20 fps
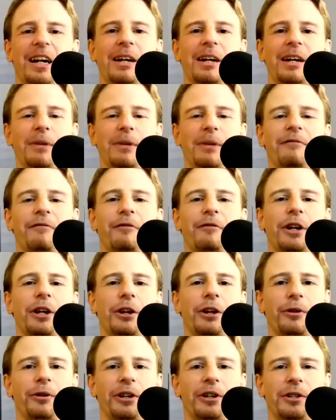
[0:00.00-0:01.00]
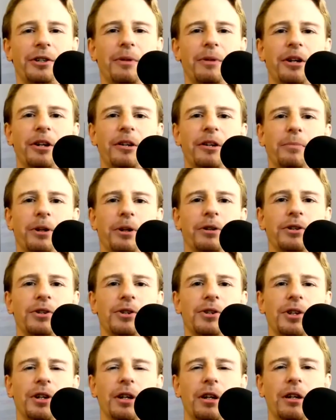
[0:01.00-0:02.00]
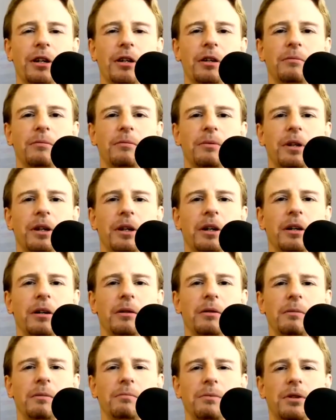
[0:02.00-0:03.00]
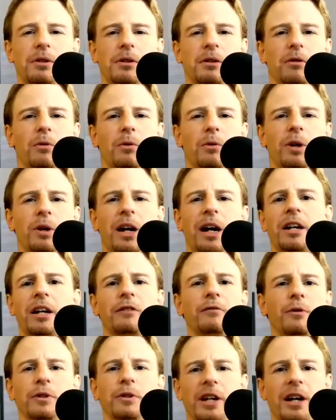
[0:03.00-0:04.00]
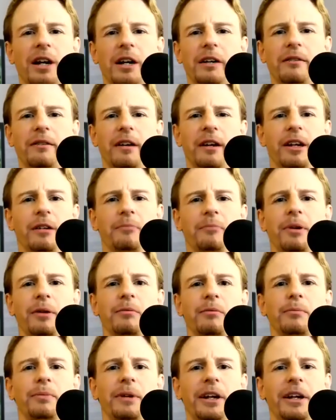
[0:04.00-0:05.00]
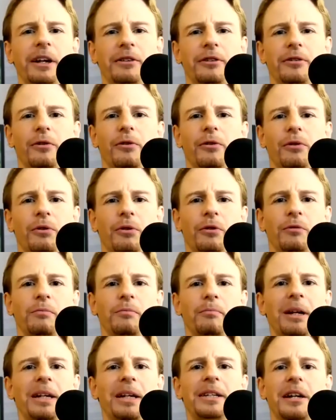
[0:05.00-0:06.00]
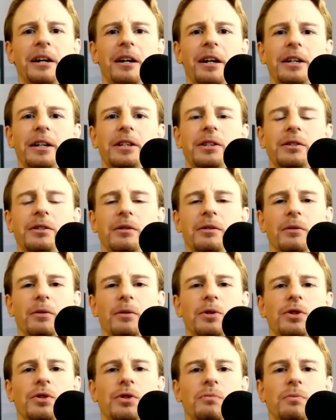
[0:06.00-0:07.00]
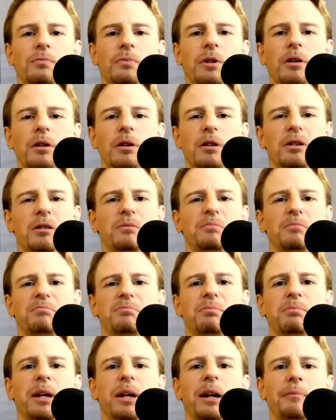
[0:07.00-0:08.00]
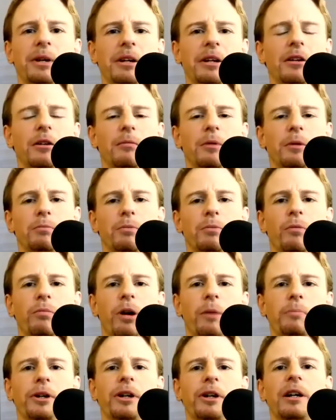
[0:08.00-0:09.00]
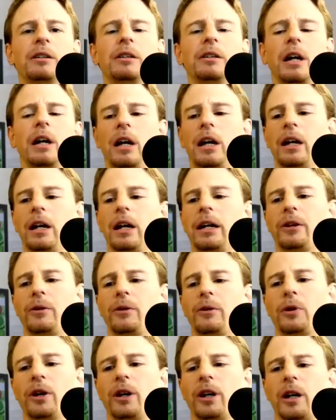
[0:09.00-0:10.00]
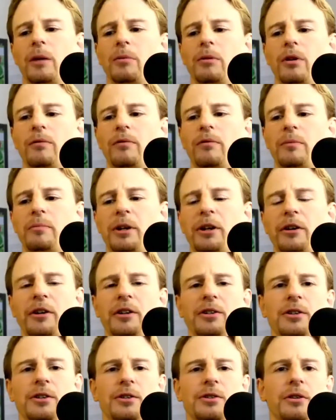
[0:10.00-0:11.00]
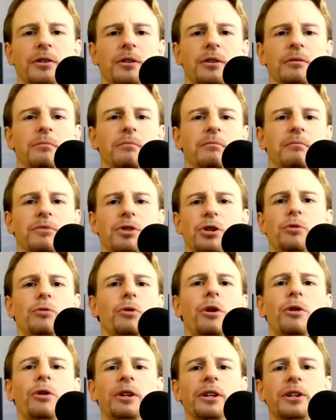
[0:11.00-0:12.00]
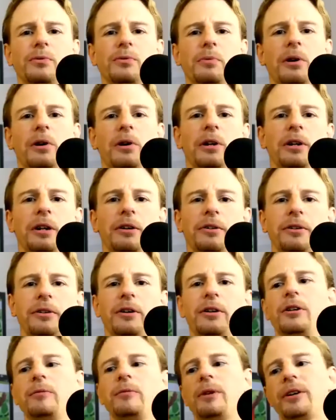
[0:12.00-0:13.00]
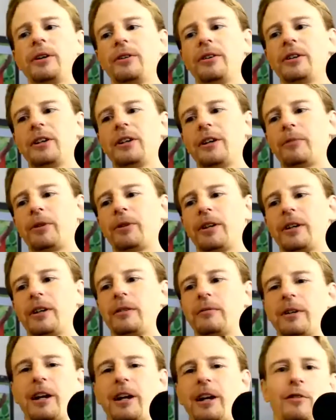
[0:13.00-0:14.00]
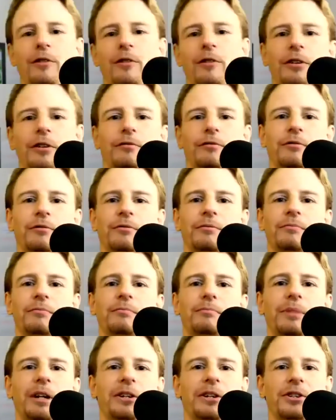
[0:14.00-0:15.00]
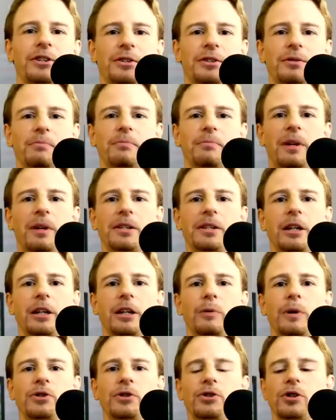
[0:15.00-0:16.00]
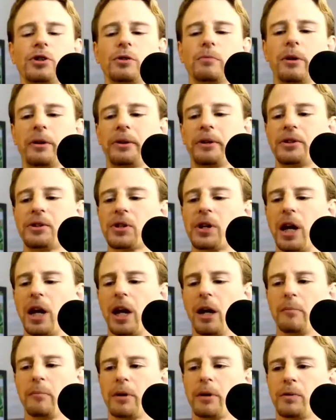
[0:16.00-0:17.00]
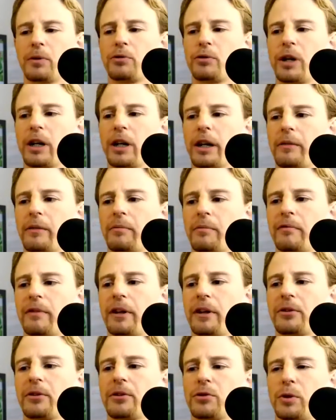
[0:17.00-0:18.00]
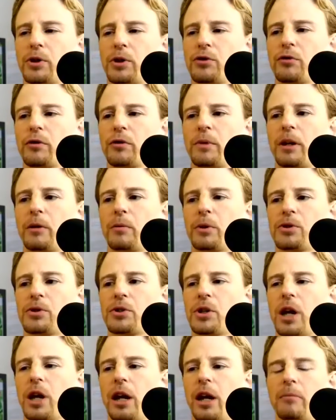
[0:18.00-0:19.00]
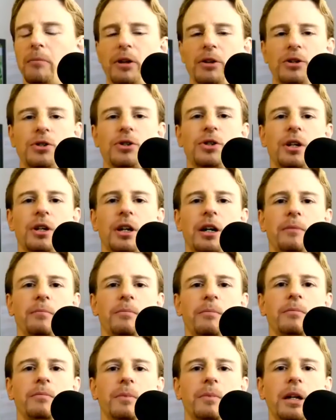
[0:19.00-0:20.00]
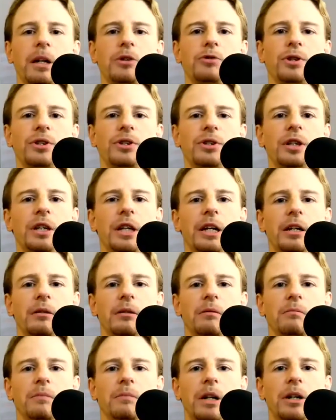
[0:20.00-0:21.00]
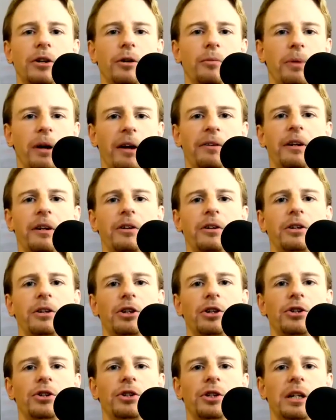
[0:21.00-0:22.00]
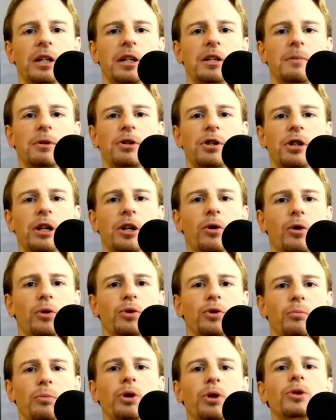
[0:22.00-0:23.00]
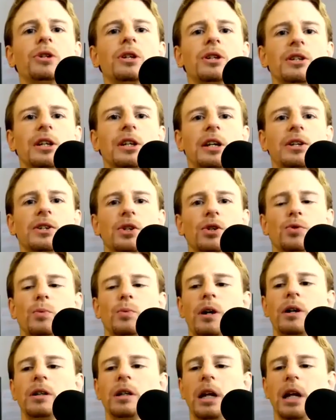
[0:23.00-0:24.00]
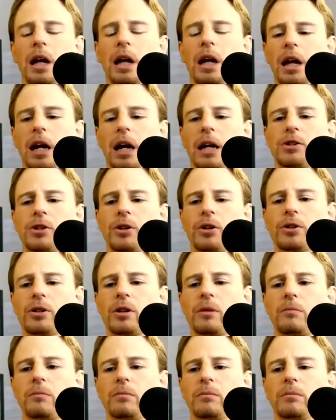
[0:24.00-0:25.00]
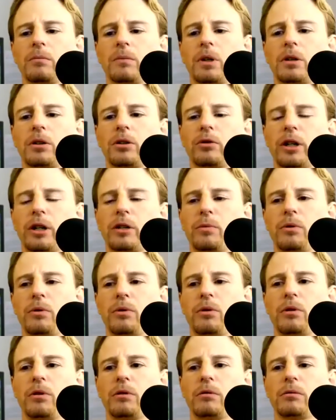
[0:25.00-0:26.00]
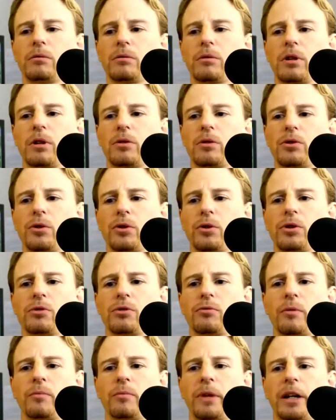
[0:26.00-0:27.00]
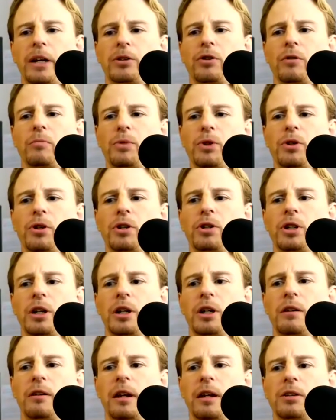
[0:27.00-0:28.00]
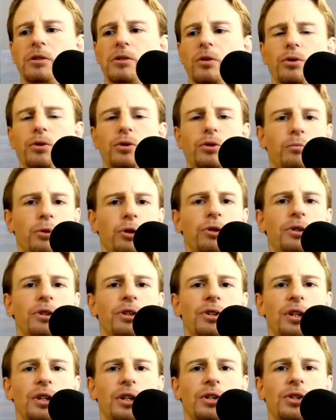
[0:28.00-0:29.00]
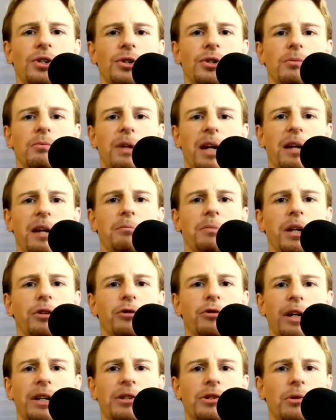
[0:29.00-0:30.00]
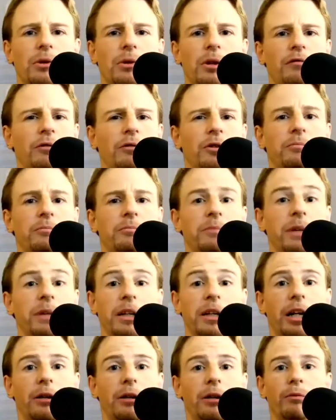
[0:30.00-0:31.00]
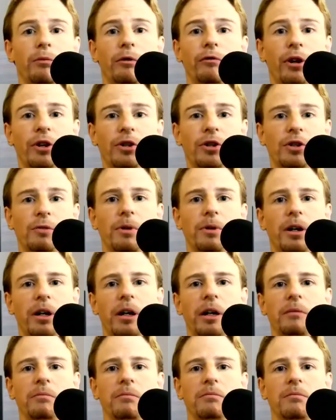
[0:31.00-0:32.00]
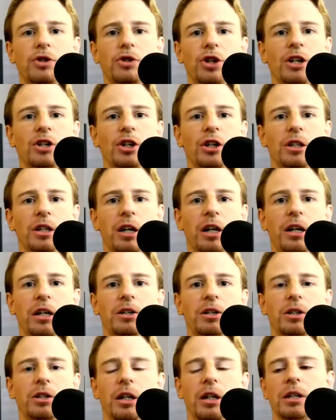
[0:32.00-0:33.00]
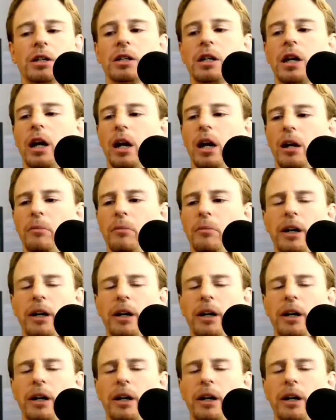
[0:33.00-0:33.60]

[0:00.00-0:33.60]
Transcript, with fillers: became very curious about it because uh, the the whole carnivore diet thing, people being on an all meat diet, uh, was uh, becoming a little bit more popular. And there were a couple of appearances on Joe Rogan as well. And I thought, oh my god, now I'm gonna have a lot of patients asking questions about this. But what really flicked the switch for me was because I'm interested in idiopathic conditions and especially autoimmune disease as well. I saw some credible uh, sources from that community that autoimmune disease can be addressed or even completely reversed by changing diet and by